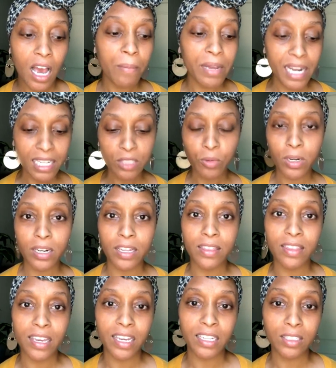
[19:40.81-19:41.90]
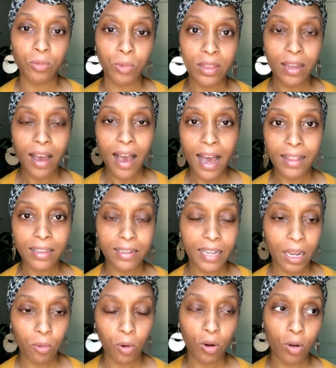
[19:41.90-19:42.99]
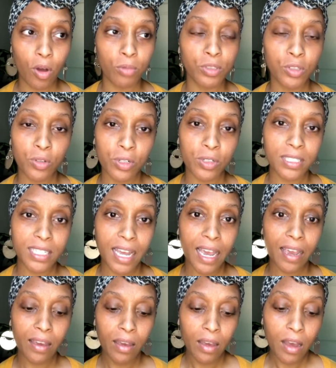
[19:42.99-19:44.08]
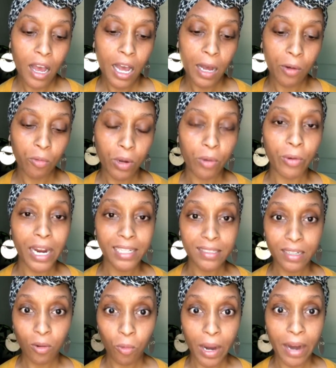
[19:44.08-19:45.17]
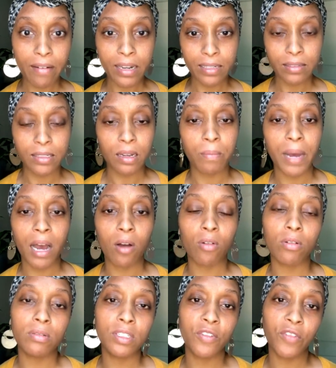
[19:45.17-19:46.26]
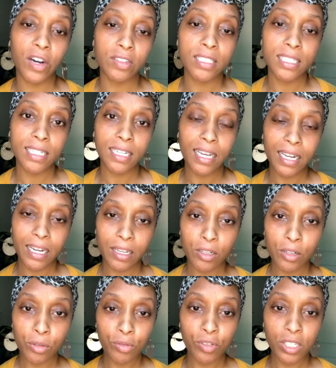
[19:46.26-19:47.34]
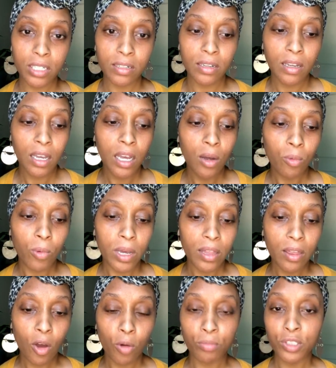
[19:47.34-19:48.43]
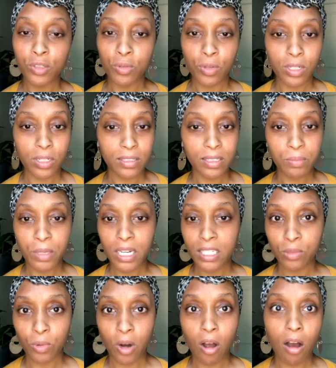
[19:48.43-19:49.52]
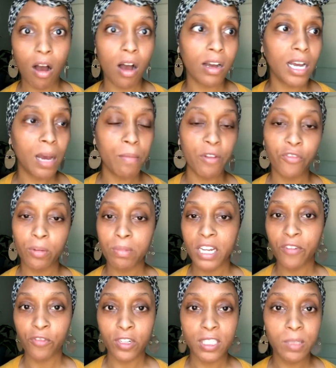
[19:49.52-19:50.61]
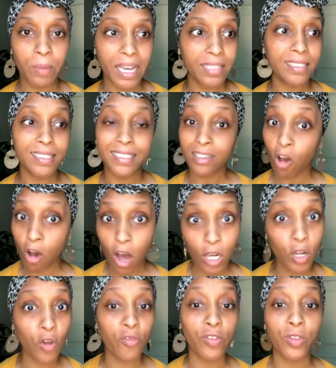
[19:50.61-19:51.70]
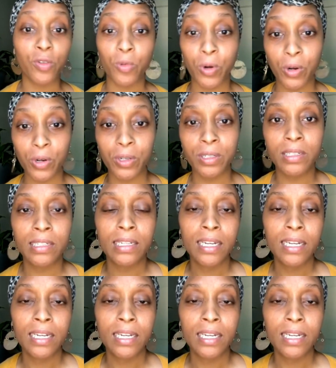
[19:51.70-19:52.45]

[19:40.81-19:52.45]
That's one of the things with the holiday, World Homeschoolers Day. We're raising awareness about diversity and inclusion with homeschoolers, because we're all coming from different spaces all over the world.